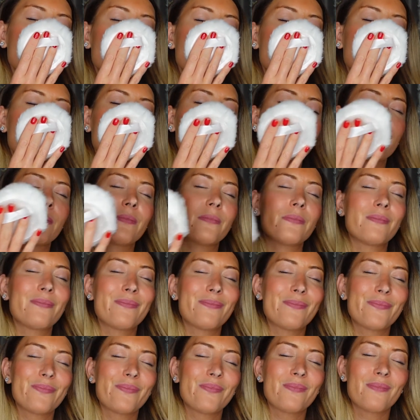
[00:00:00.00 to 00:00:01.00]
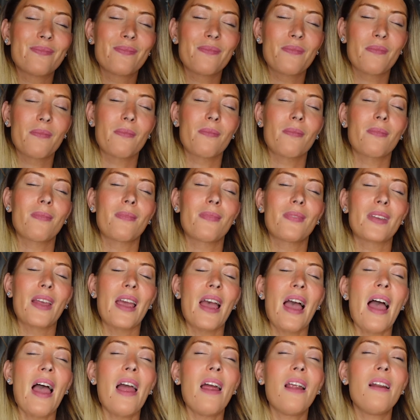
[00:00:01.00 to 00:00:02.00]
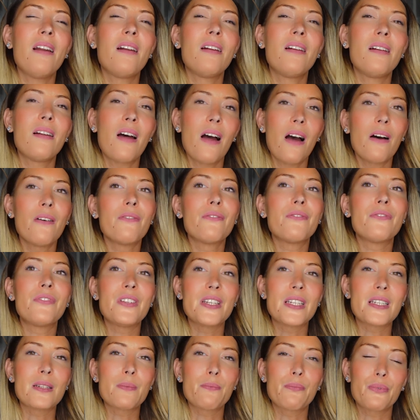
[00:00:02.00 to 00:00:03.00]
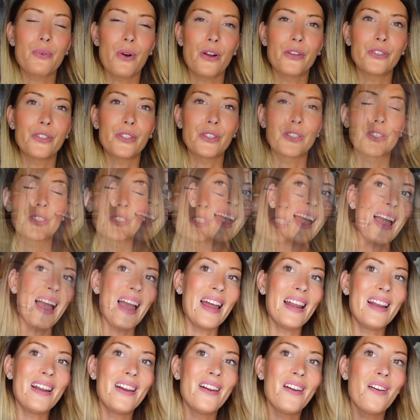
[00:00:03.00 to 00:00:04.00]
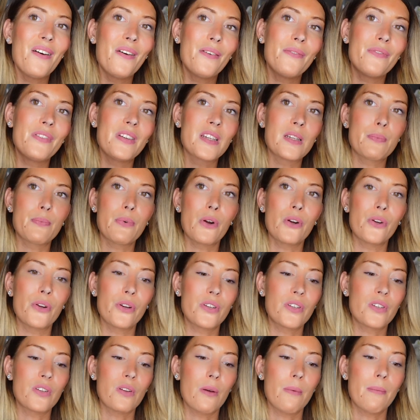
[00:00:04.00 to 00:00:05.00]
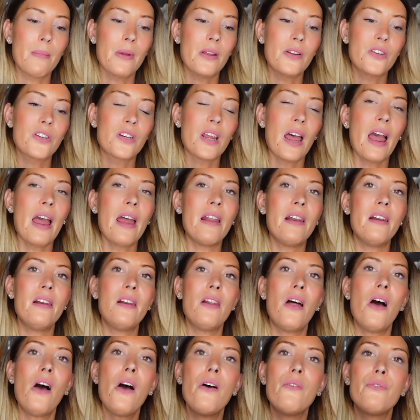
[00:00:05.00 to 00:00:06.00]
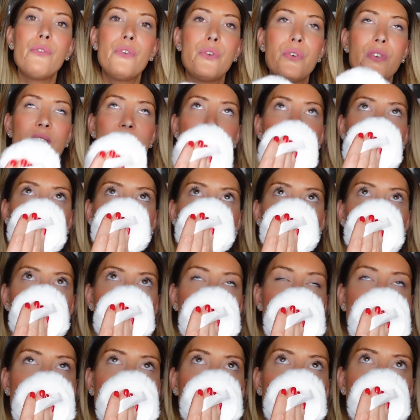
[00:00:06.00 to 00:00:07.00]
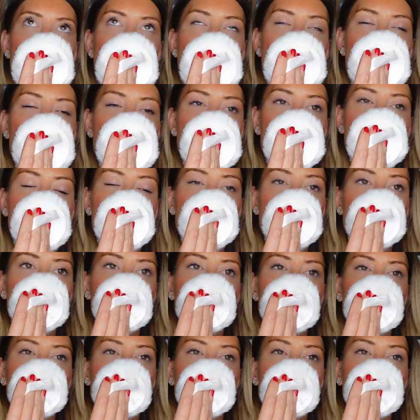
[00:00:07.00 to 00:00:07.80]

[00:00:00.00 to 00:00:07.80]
I love this product. I love this product so much. I love using dusting powder.